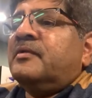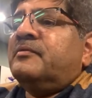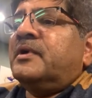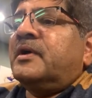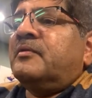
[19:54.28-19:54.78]

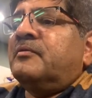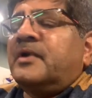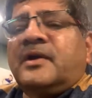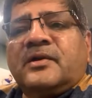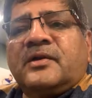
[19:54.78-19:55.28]
we have
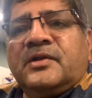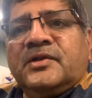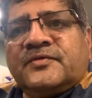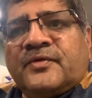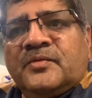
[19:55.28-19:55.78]

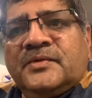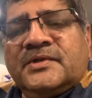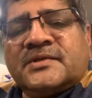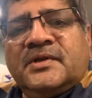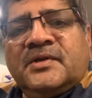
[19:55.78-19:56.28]
Venkatesh from
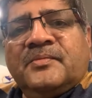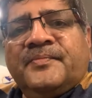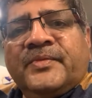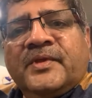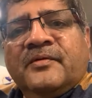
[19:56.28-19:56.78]
this club,
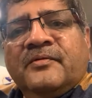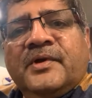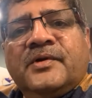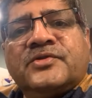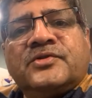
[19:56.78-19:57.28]
we
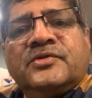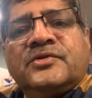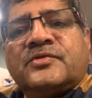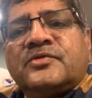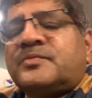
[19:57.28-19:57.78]
have
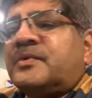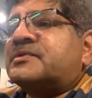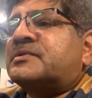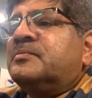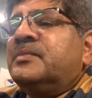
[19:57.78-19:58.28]
distinguished
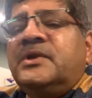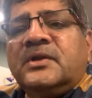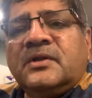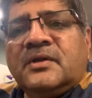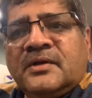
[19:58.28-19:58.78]
Toastmaster
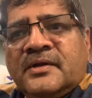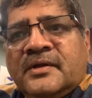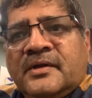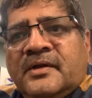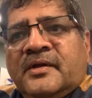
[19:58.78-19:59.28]
Minal,
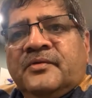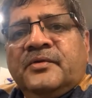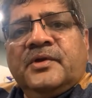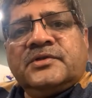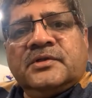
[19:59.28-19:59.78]

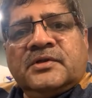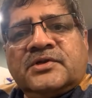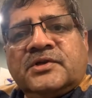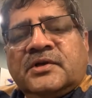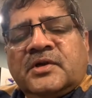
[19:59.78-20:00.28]
we had
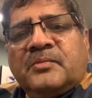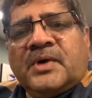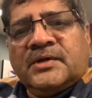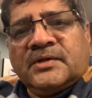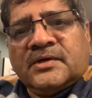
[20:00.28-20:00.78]
Chandrashekhar
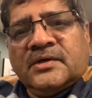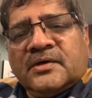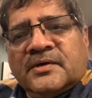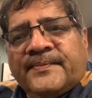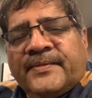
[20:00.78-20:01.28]
Mankar.